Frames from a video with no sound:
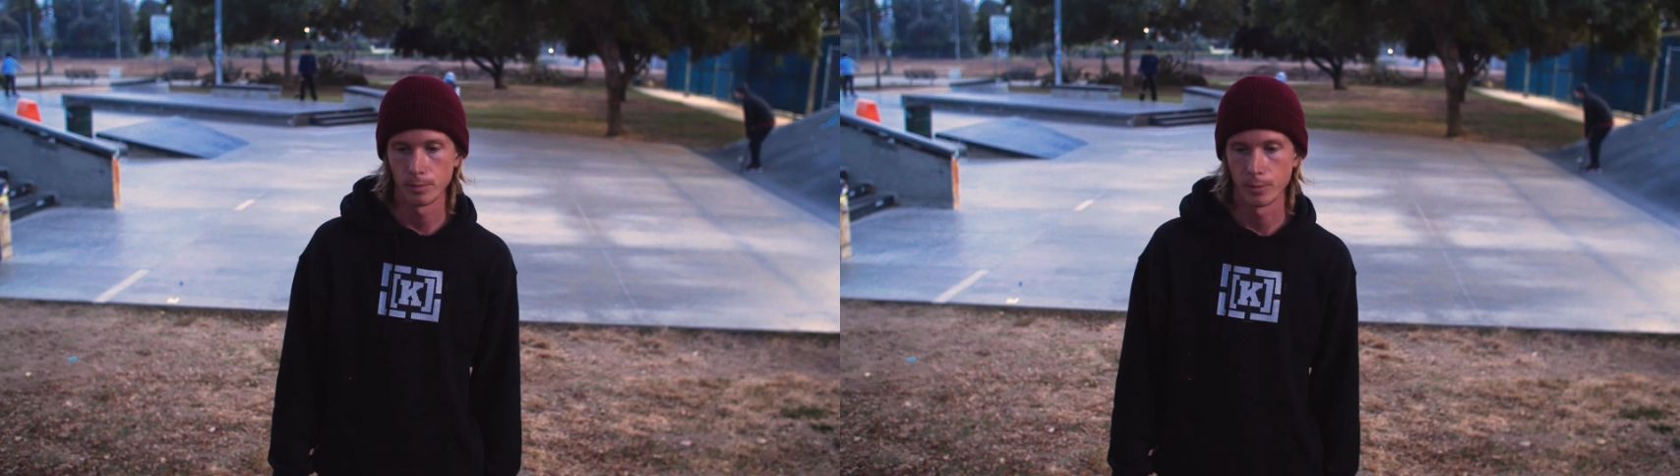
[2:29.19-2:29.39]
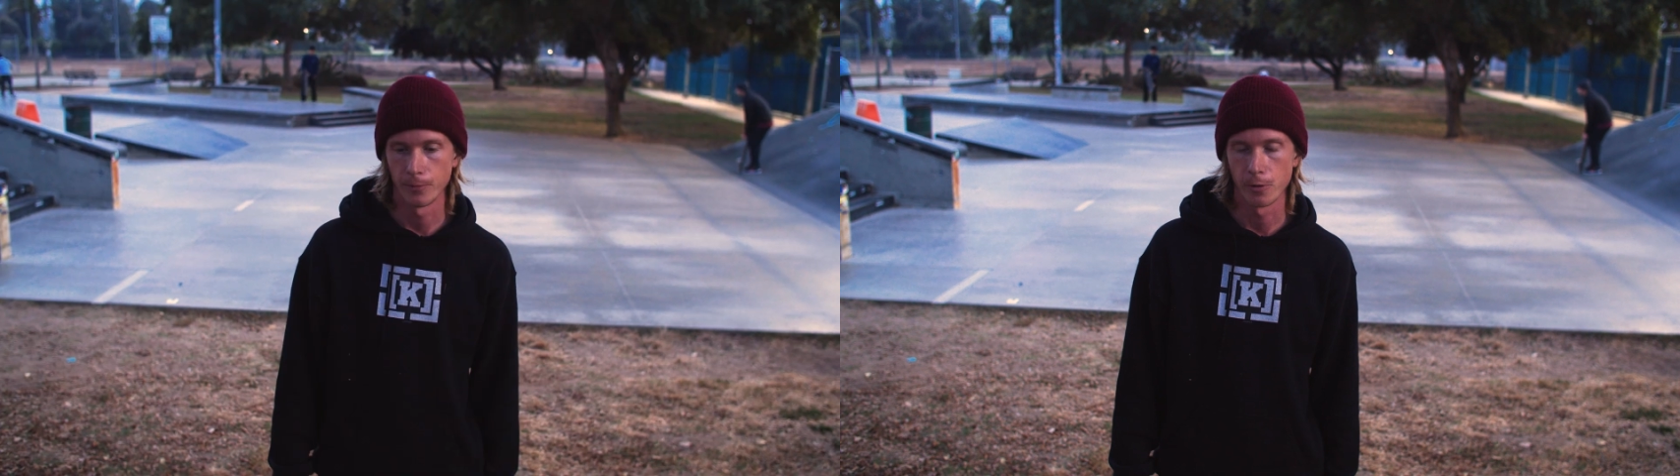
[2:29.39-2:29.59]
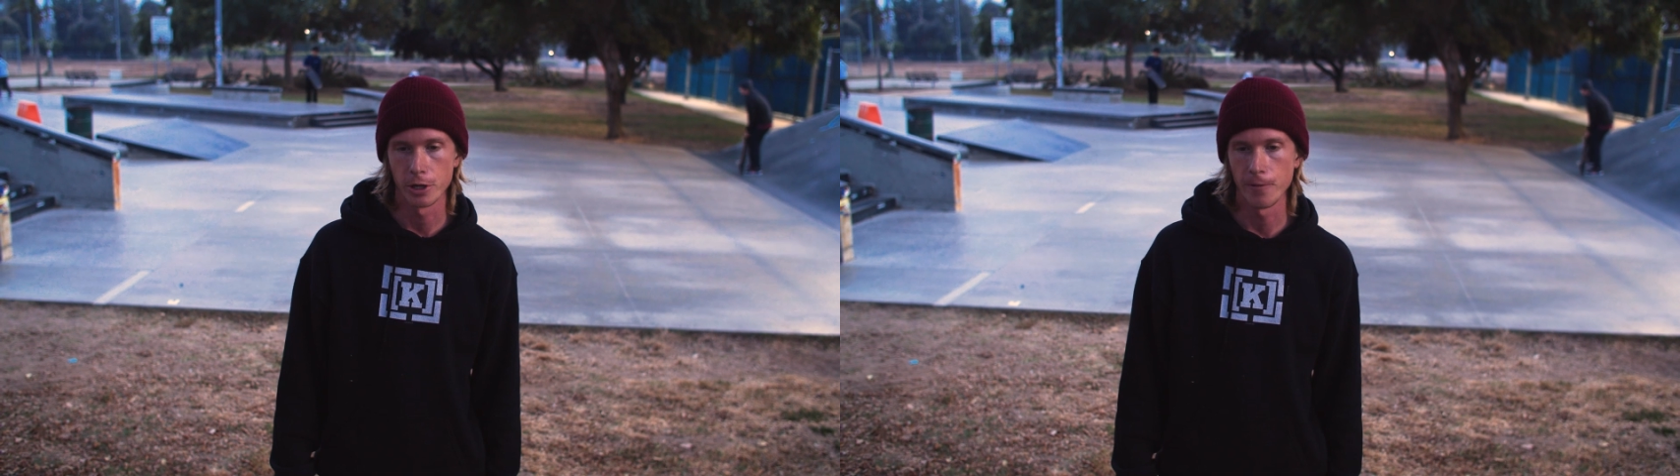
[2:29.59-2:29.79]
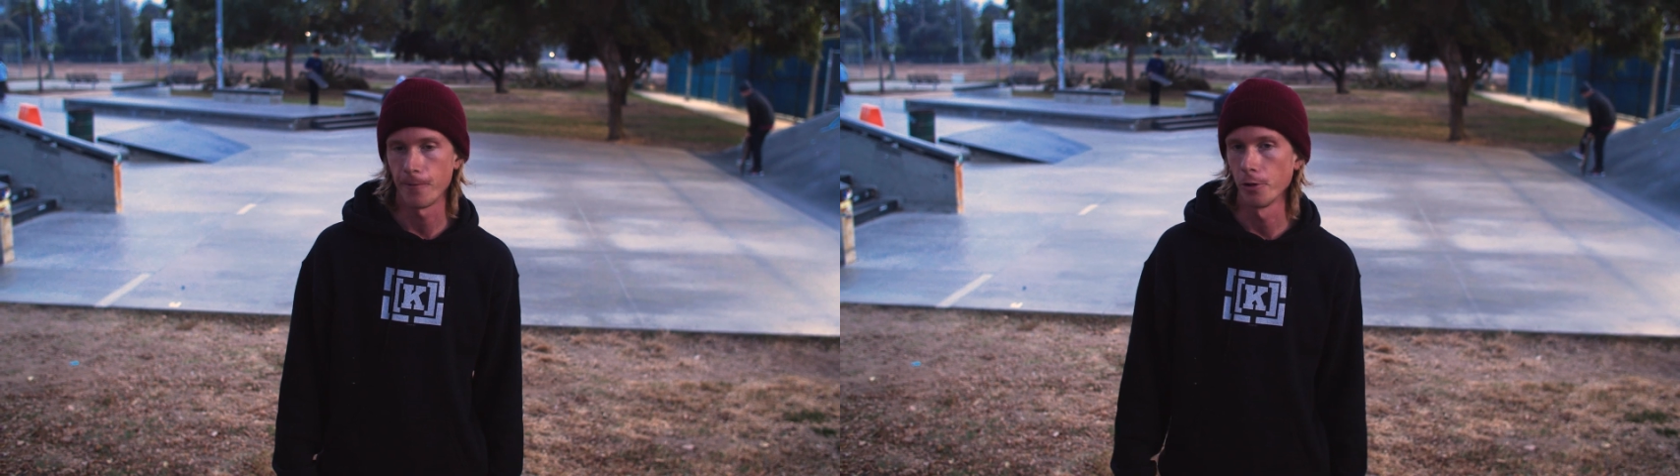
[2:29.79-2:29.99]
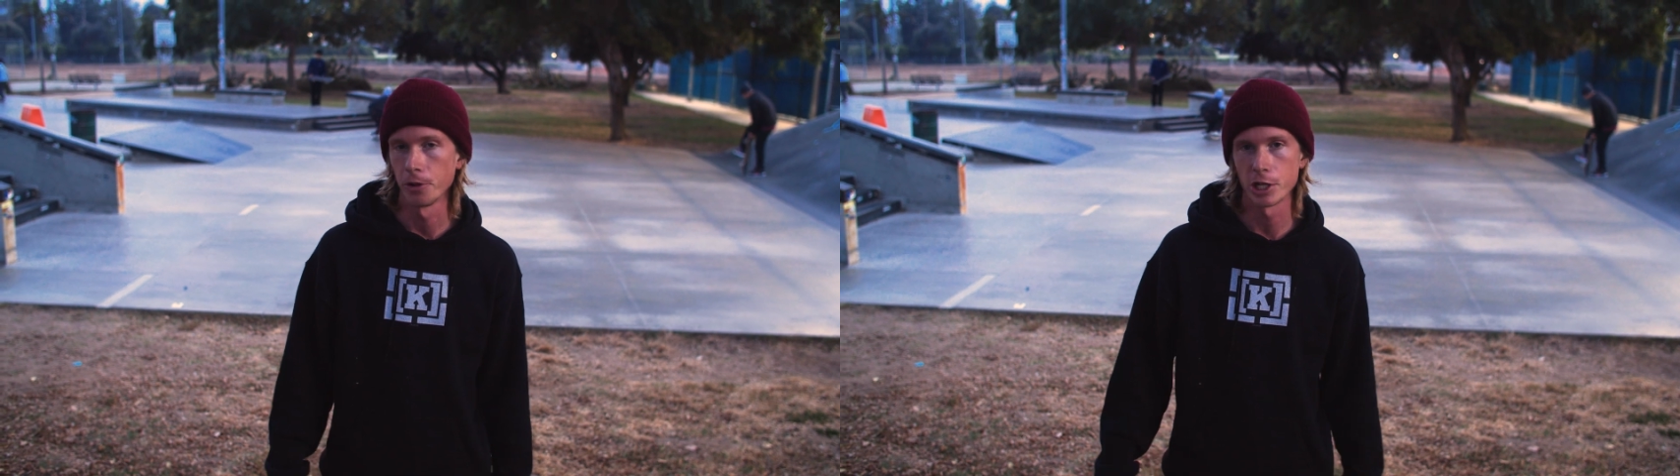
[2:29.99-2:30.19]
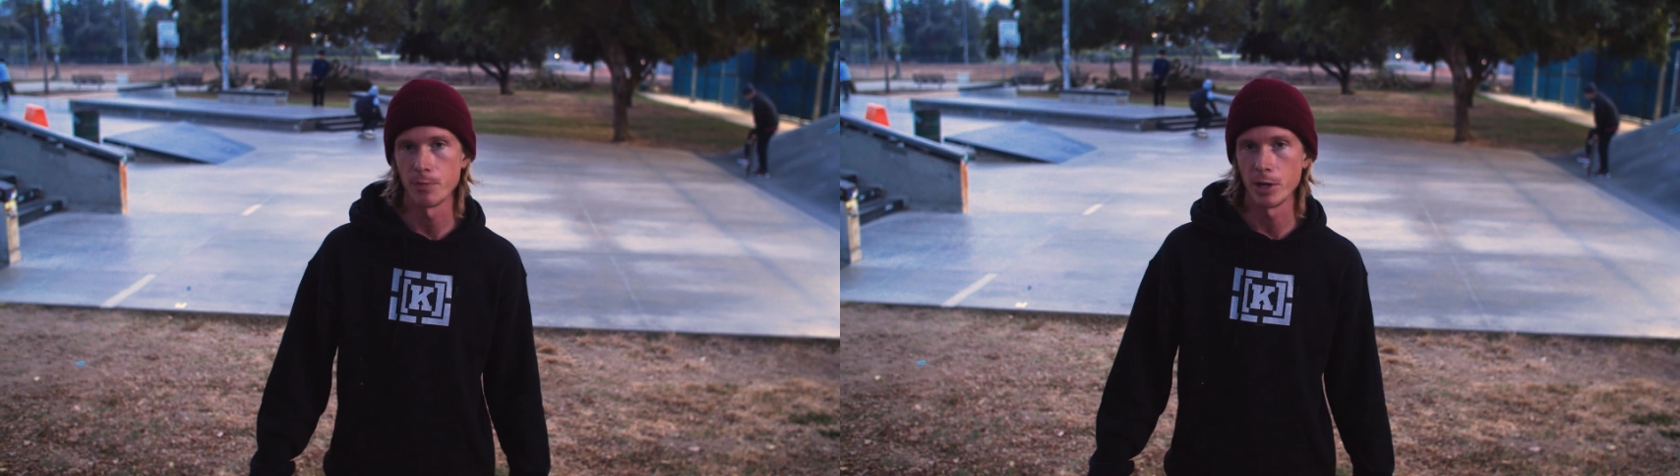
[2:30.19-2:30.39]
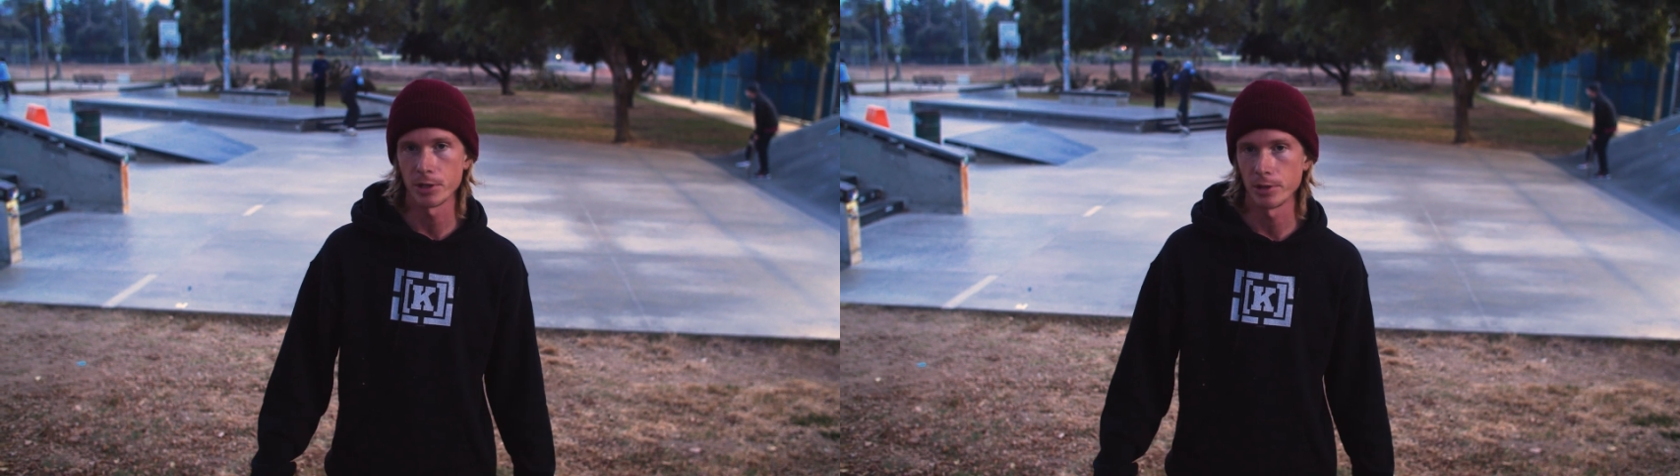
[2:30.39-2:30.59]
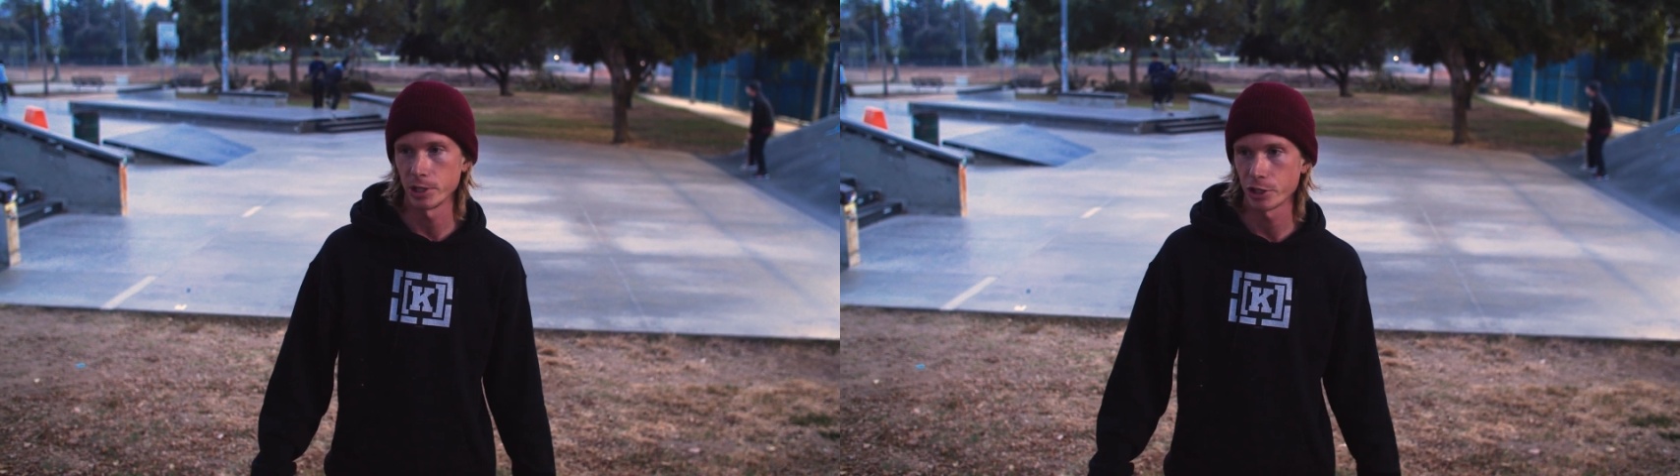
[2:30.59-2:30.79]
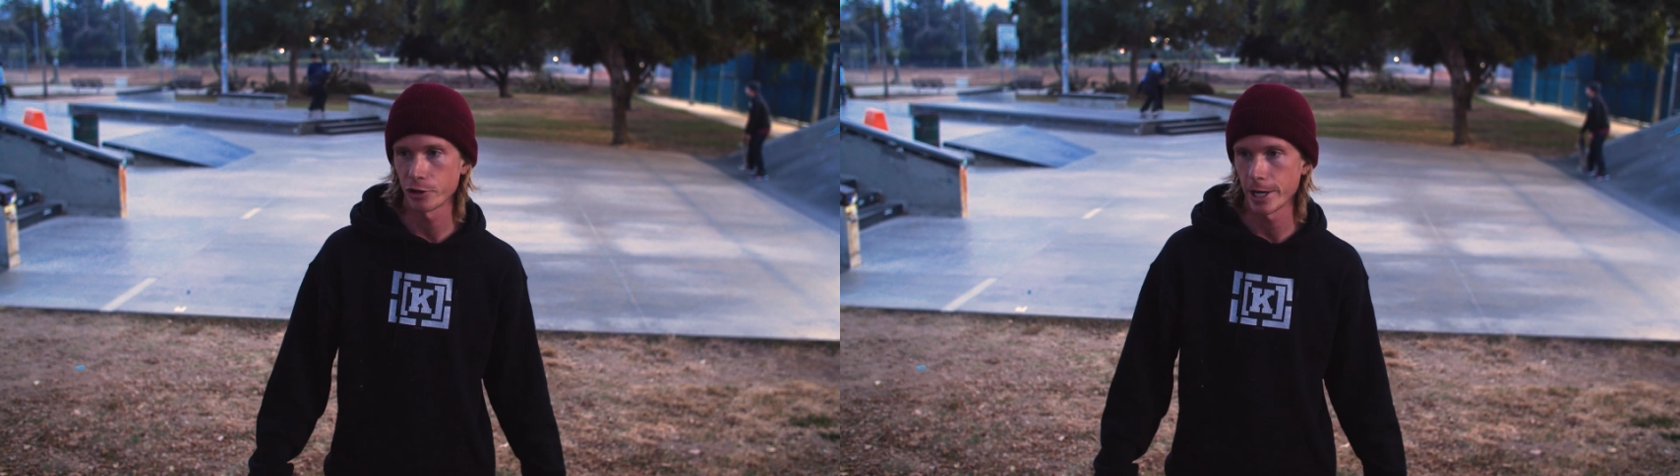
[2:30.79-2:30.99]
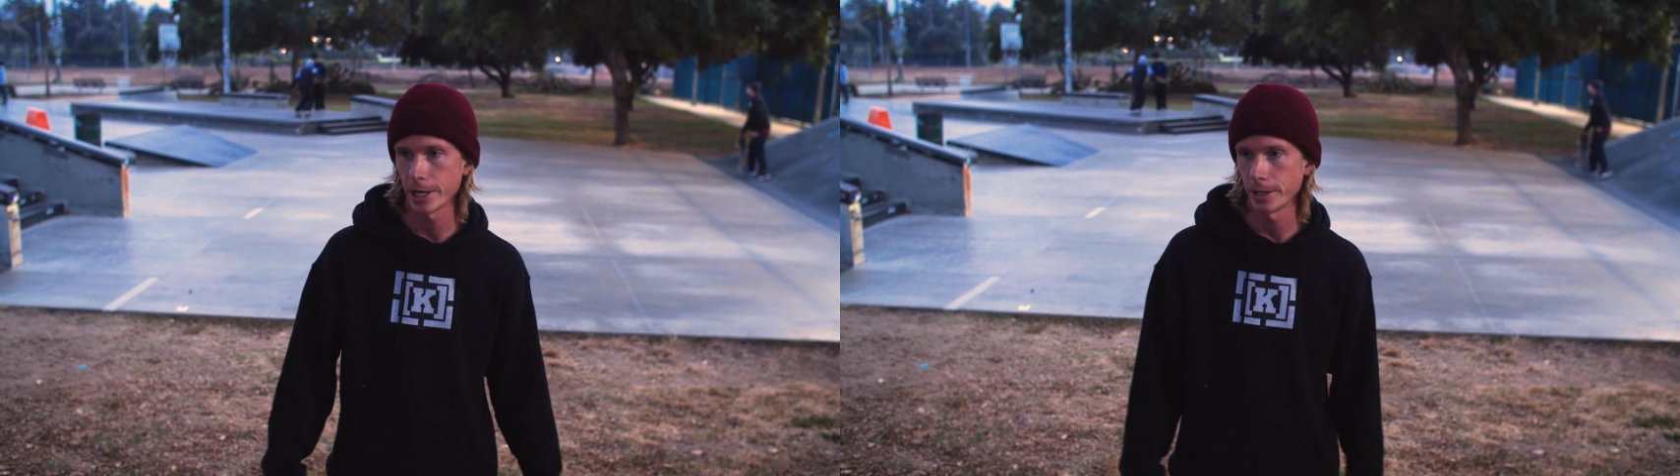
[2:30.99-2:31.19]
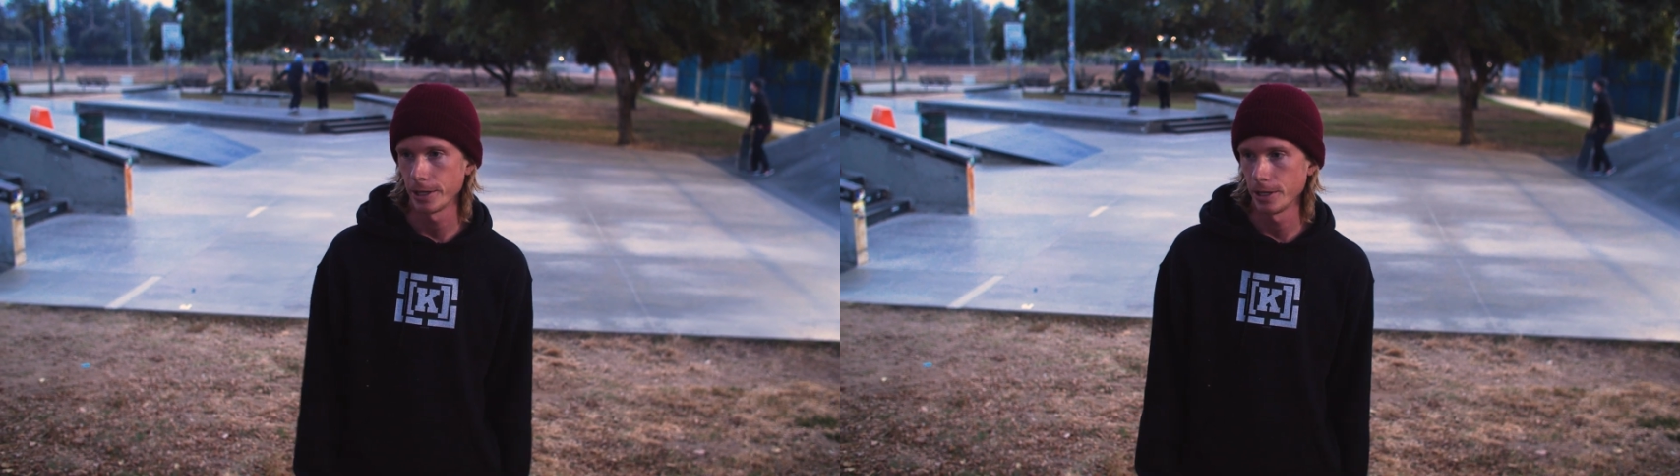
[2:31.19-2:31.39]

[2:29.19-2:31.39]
Before you fully commit to this trick,